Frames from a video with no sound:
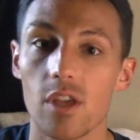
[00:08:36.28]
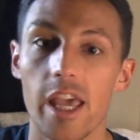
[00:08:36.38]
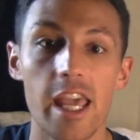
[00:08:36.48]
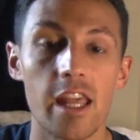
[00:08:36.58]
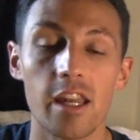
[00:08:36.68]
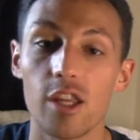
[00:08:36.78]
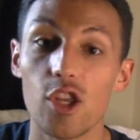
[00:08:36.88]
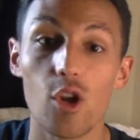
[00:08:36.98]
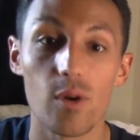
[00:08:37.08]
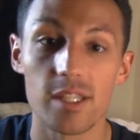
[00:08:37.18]
in, you
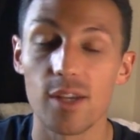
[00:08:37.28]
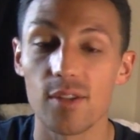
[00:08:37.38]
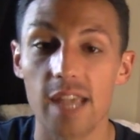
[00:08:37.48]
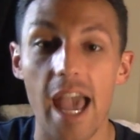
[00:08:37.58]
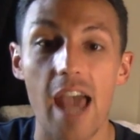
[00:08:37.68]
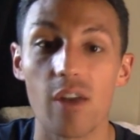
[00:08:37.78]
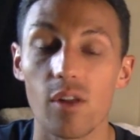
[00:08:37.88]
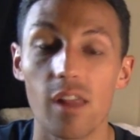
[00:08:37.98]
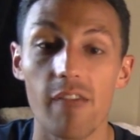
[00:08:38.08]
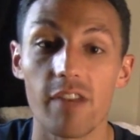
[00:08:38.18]
know, until 10 or
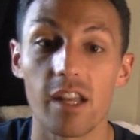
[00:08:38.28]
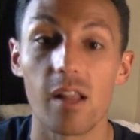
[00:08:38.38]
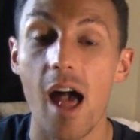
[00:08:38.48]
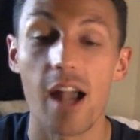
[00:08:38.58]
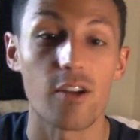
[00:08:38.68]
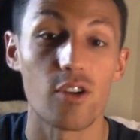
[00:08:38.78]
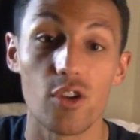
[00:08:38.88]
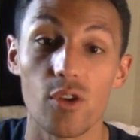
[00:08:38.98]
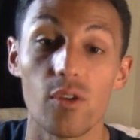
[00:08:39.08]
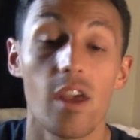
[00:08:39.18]
11 o'clock or
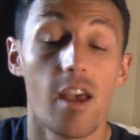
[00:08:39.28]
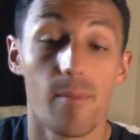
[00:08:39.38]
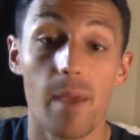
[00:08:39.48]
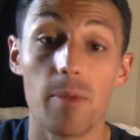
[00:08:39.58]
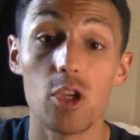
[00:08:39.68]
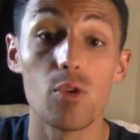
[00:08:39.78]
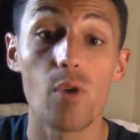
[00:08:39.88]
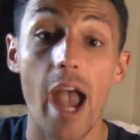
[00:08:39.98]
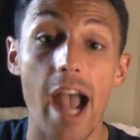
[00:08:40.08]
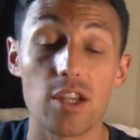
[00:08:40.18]
noon. Maybe you
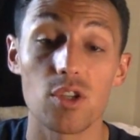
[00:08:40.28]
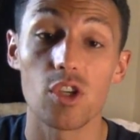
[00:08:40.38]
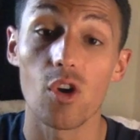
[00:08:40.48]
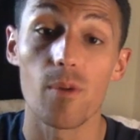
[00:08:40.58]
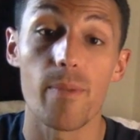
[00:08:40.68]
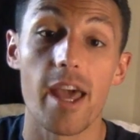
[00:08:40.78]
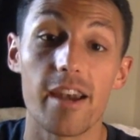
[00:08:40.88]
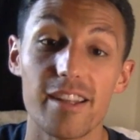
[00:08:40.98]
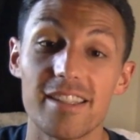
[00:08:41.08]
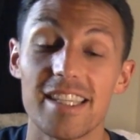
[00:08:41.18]
actually go to bed at
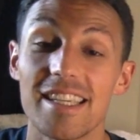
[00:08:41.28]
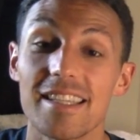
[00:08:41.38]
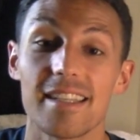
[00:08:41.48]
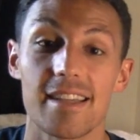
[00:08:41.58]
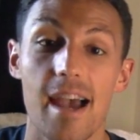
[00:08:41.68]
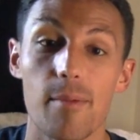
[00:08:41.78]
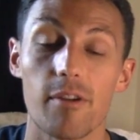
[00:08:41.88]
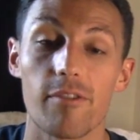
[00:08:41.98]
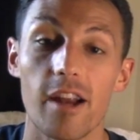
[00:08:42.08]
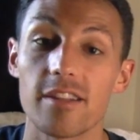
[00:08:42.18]
a decent time on
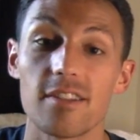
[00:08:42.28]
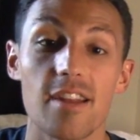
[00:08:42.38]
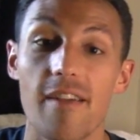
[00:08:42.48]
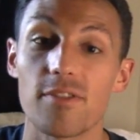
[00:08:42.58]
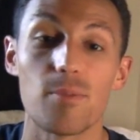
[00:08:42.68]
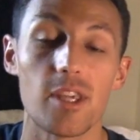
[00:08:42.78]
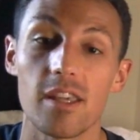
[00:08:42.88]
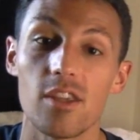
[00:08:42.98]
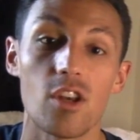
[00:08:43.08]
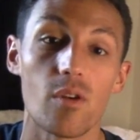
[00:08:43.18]
Friday. It doesn't have to
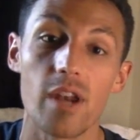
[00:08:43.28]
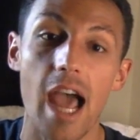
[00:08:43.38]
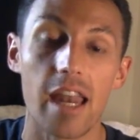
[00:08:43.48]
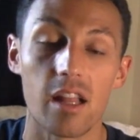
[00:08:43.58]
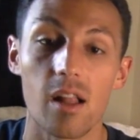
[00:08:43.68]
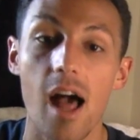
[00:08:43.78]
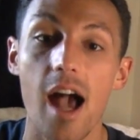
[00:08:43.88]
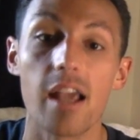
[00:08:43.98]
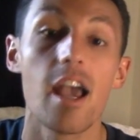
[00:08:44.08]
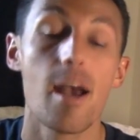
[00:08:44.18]
be, you know, 9
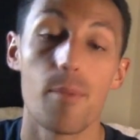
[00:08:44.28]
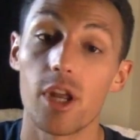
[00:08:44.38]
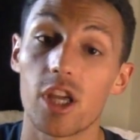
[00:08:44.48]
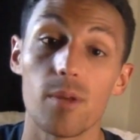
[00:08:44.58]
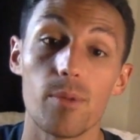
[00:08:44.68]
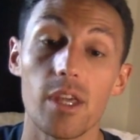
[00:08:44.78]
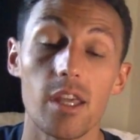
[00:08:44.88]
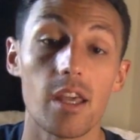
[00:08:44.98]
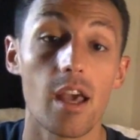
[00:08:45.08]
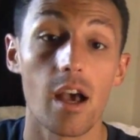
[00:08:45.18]
o'clock, but it could
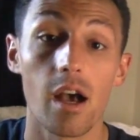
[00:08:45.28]
be